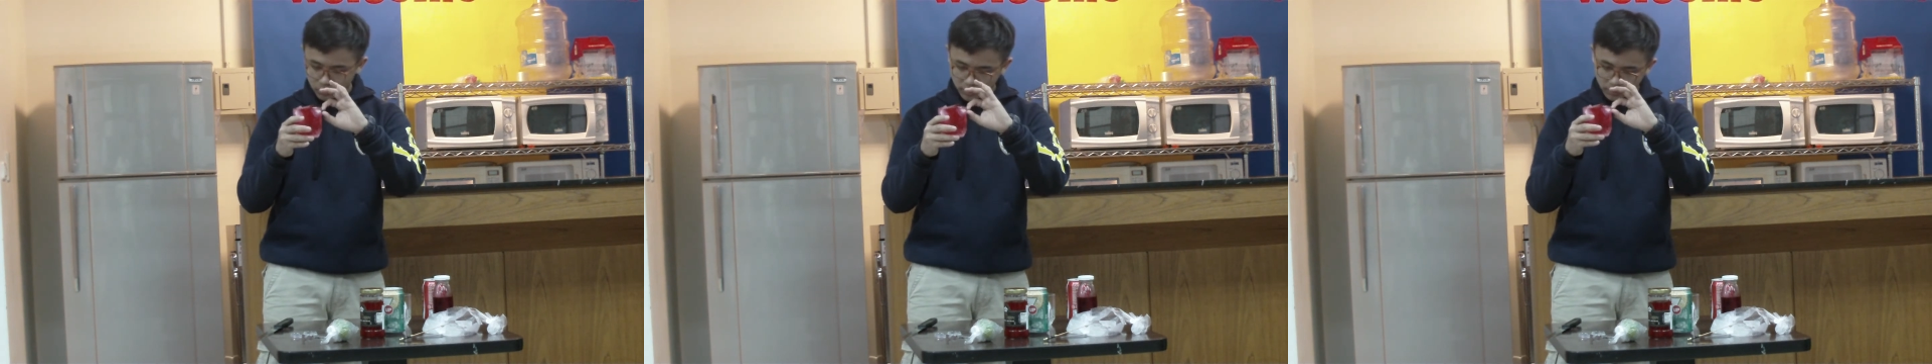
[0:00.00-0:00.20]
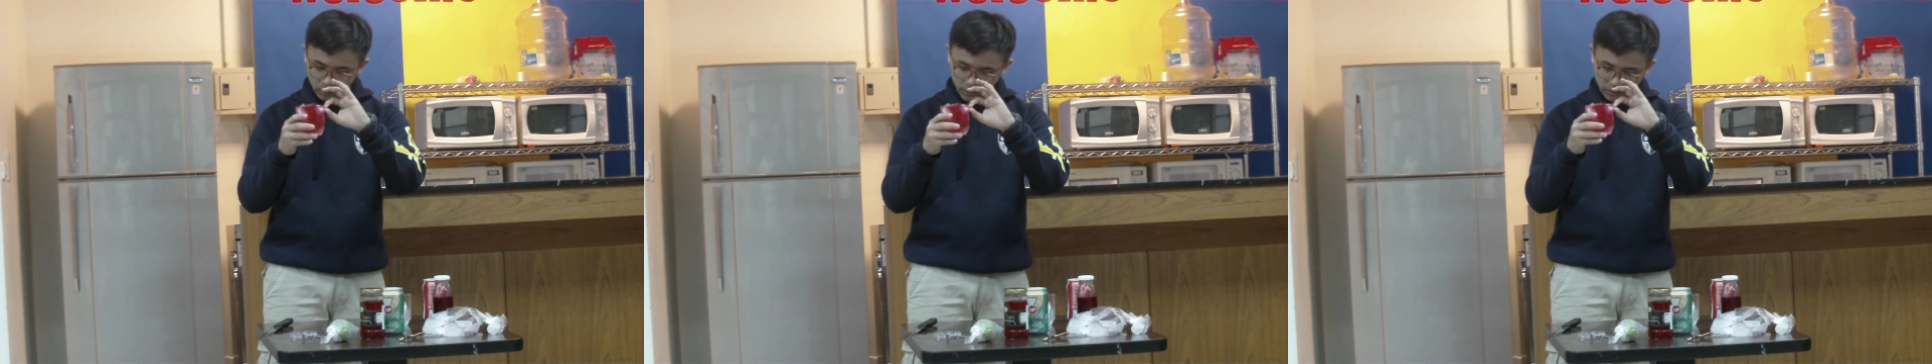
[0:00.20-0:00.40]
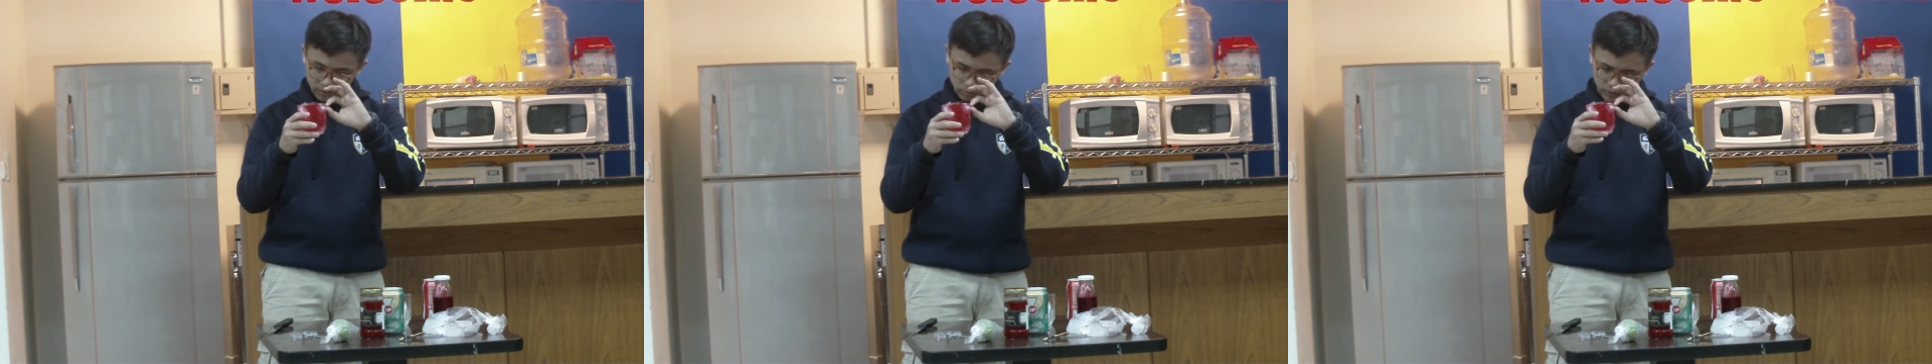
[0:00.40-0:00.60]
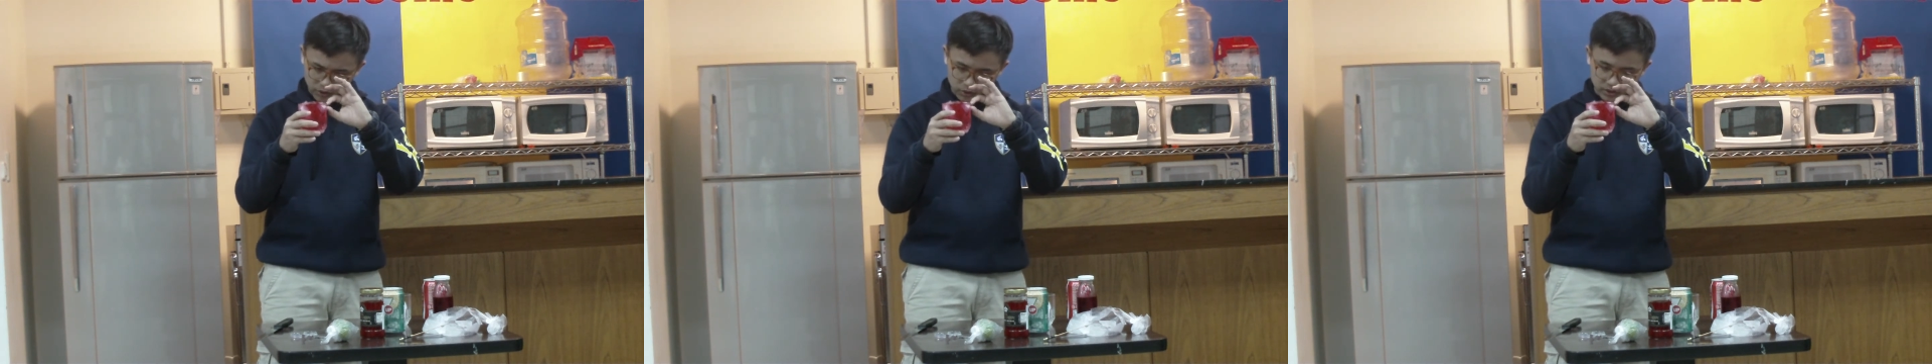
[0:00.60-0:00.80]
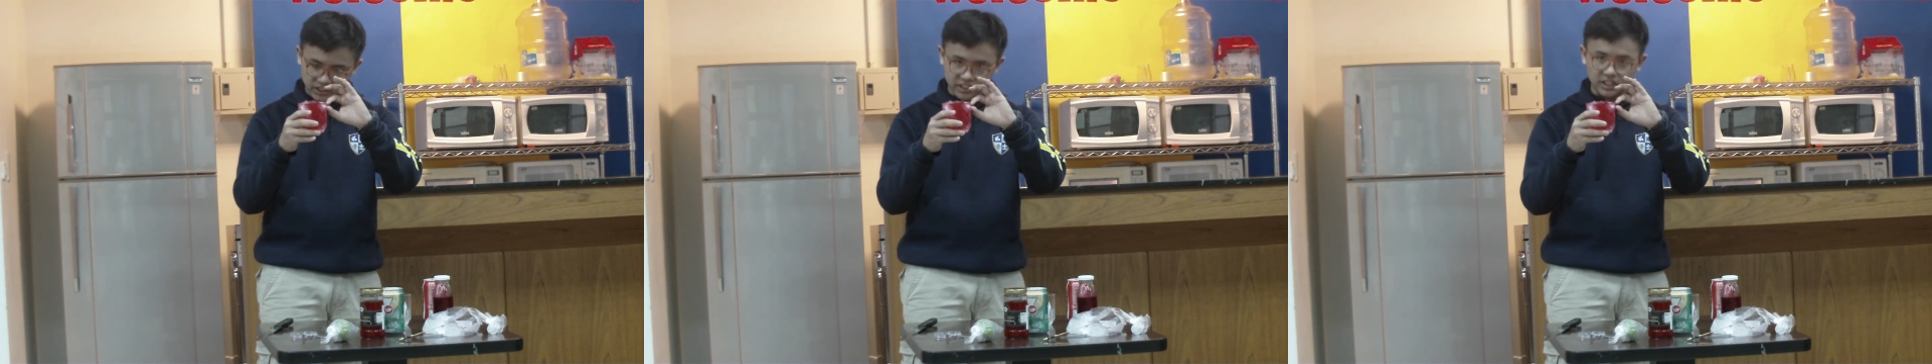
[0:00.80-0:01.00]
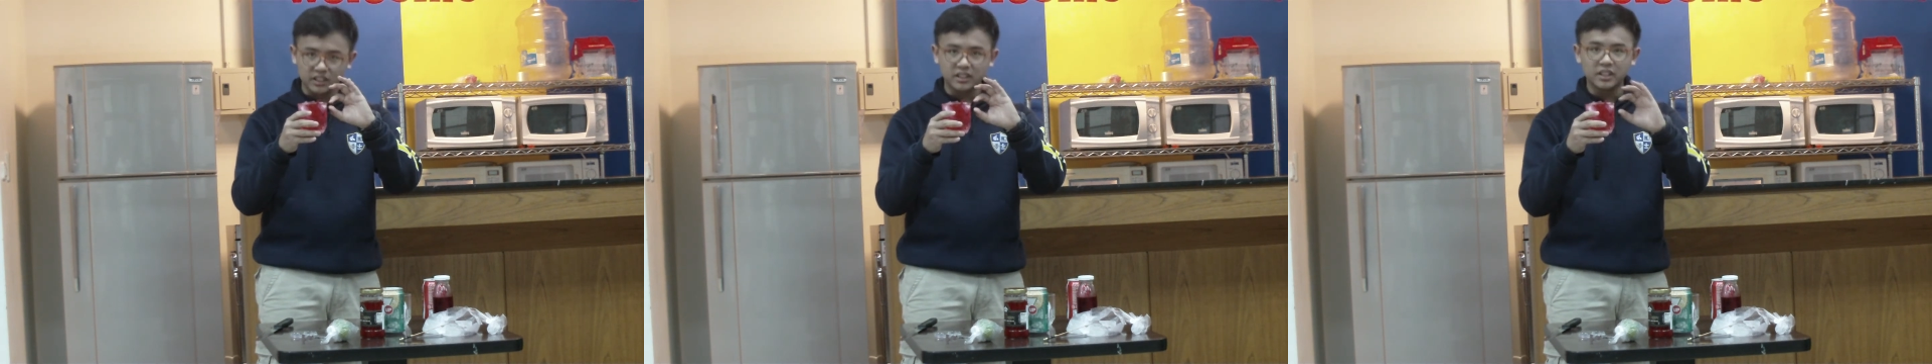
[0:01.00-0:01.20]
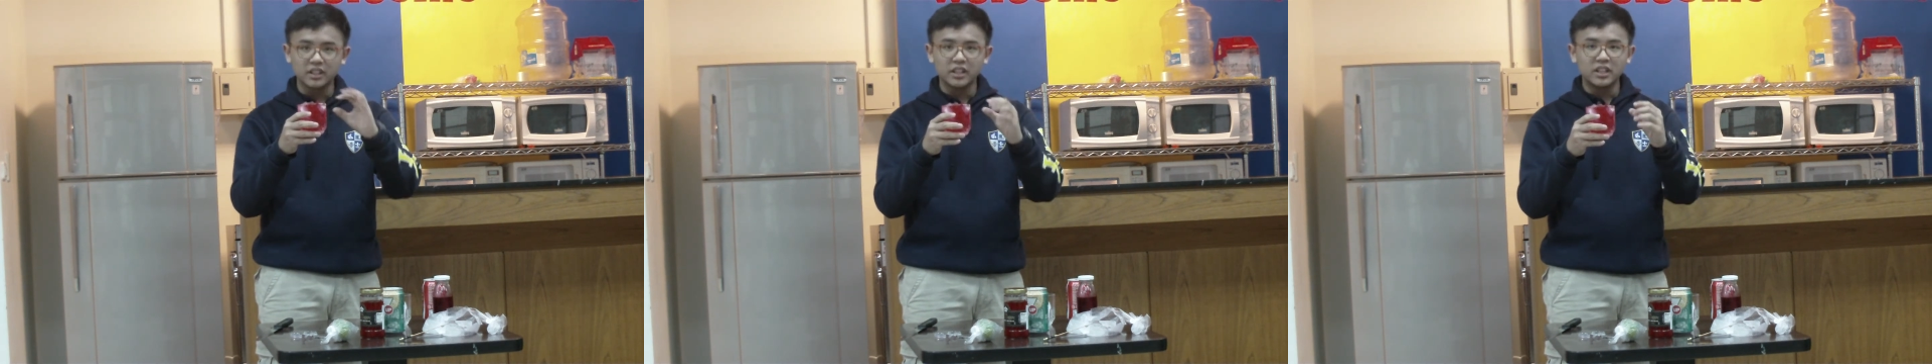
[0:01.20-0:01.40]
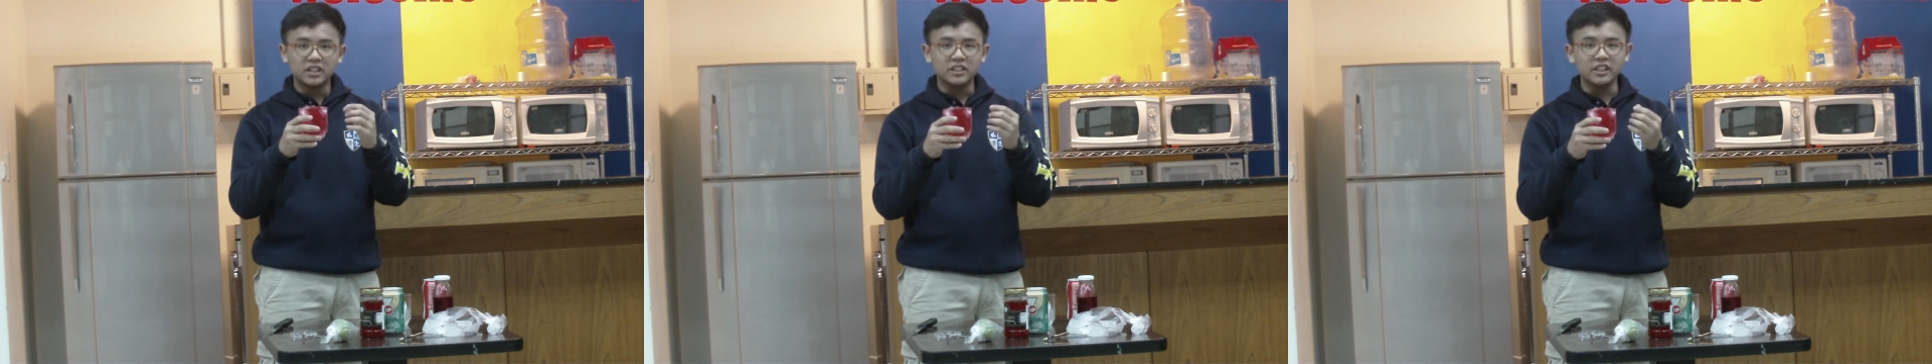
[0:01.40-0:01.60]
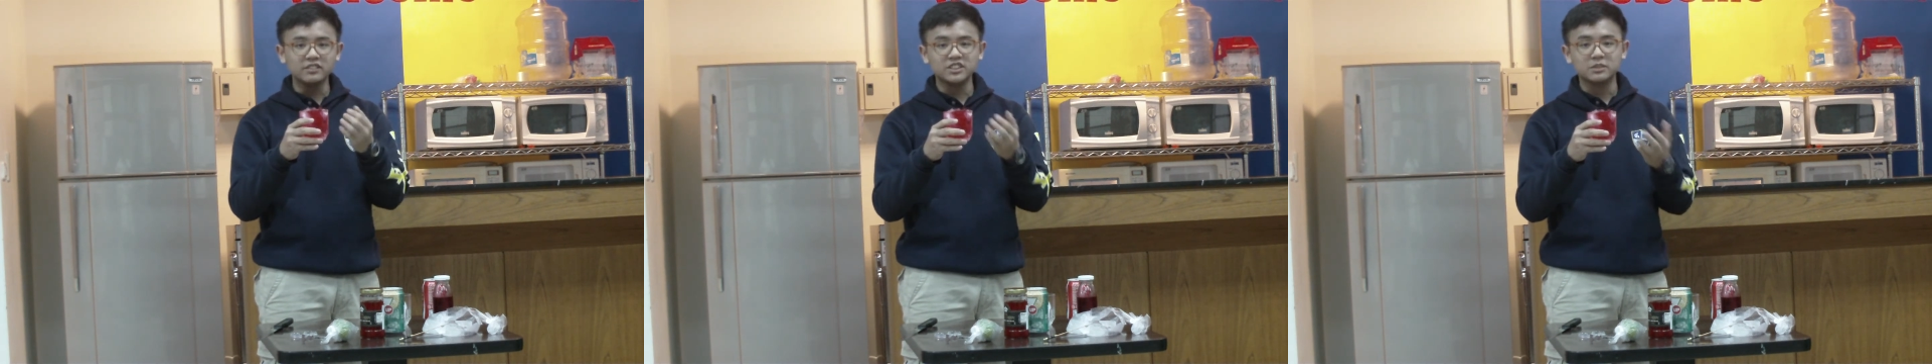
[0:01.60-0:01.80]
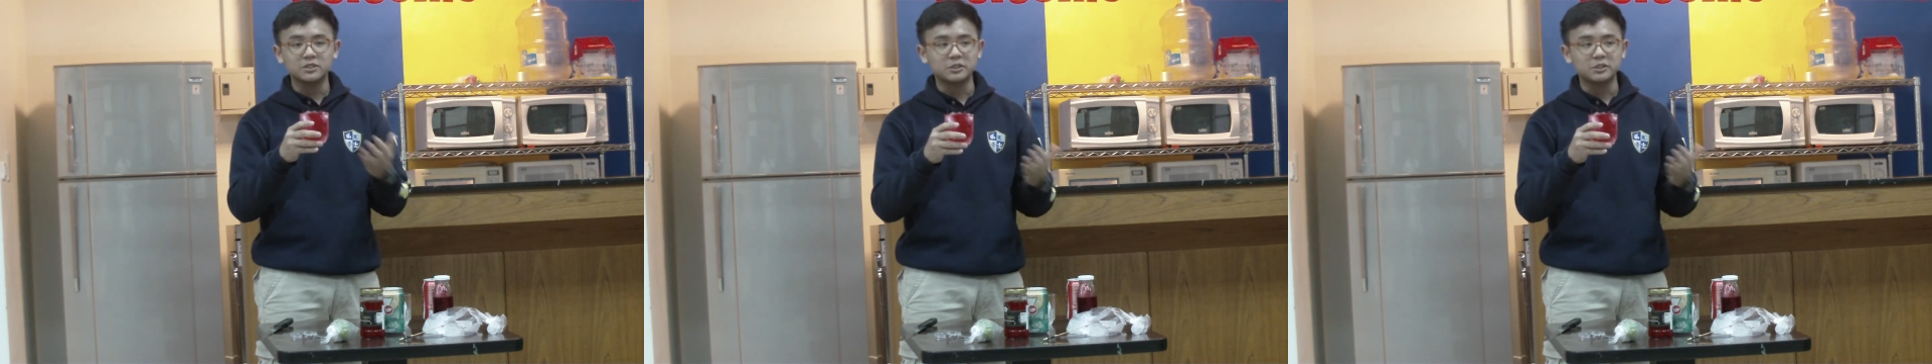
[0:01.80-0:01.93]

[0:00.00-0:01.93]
when you didn't leave some